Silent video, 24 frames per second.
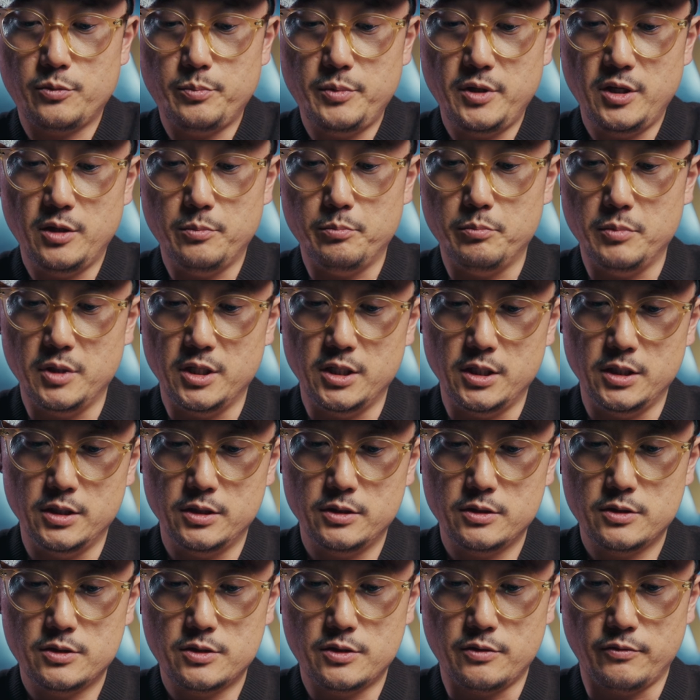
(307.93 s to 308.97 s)
me a minute
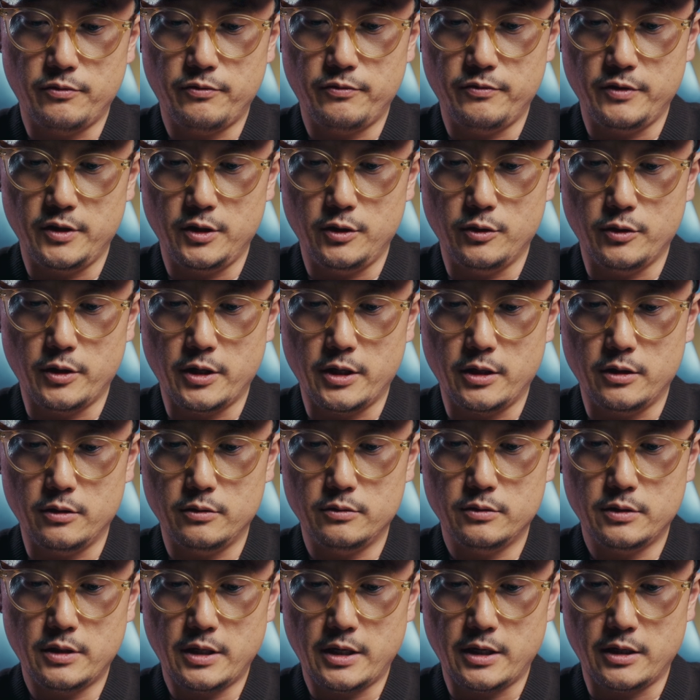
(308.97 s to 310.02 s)
to figure out
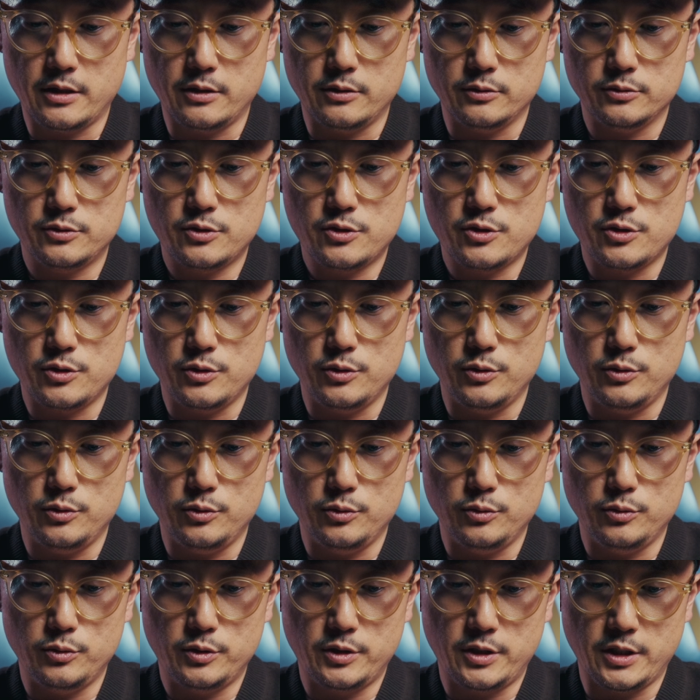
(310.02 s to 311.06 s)
how
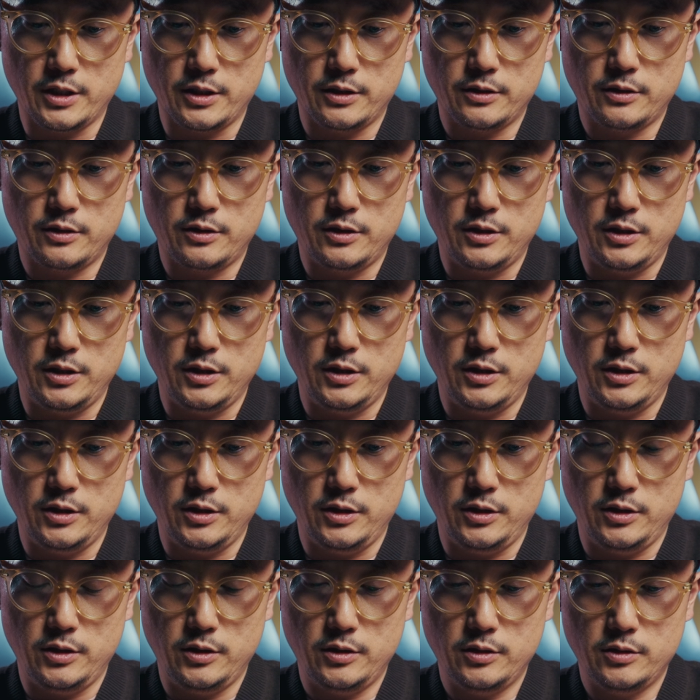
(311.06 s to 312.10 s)
to get
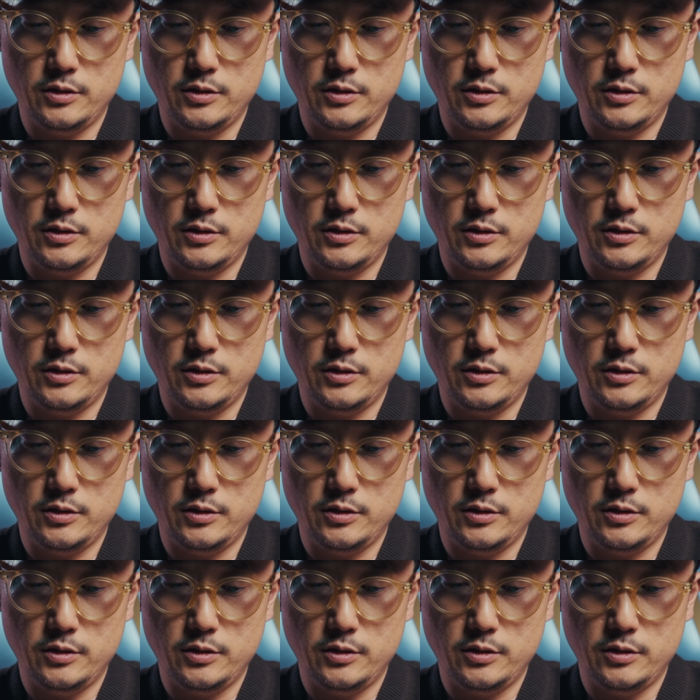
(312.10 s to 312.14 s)
the